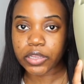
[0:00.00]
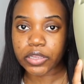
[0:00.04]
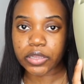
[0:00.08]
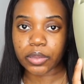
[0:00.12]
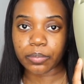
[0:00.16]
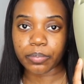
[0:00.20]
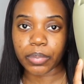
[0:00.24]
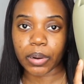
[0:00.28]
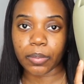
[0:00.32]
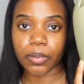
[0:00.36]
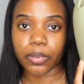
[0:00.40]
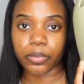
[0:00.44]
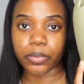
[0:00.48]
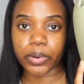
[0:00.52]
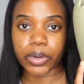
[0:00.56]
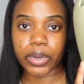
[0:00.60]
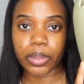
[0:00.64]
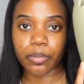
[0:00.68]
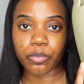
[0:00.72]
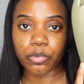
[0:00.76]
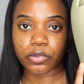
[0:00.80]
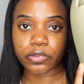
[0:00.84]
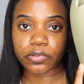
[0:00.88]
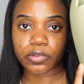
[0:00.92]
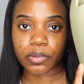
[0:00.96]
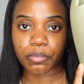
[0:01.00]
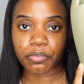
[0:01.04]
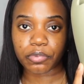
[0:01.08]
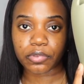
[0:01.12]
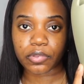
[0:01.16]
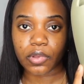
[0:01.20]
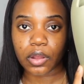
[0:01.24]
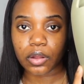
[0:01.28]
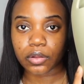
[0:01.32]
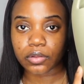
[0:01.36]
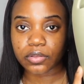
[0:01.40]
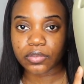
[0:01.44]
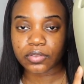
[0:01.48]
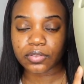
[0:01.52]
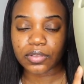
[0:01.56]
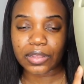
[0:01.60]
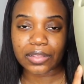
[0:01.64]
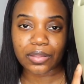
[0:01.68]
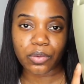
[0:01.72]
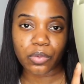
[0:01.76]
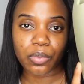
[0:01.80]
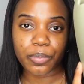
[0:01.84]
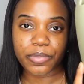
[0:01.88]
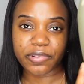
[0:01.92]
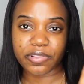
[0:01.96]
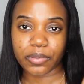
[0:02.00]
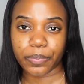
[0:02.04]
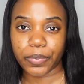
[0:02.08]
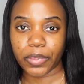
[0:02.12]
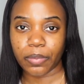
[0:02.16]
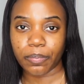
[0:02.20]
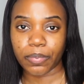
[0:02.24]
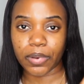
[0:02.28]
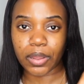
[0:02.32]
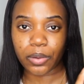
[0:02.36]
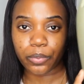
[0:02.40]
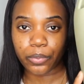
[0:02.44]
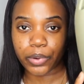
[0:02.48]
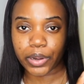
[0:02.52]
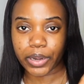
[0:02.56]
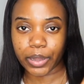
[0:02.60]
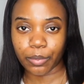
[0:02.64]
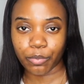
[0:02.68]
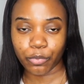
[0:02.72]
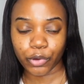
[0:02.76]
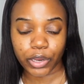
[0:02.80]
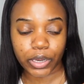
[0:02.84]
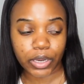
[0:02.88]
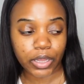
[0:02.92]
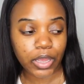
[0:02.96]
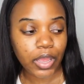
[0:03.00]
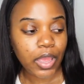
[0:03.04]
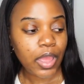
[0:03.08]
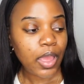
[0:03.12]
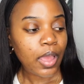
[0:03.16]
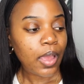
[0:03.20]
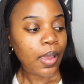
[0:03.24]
You can probably wear them with some socks that all messy people are wearing with,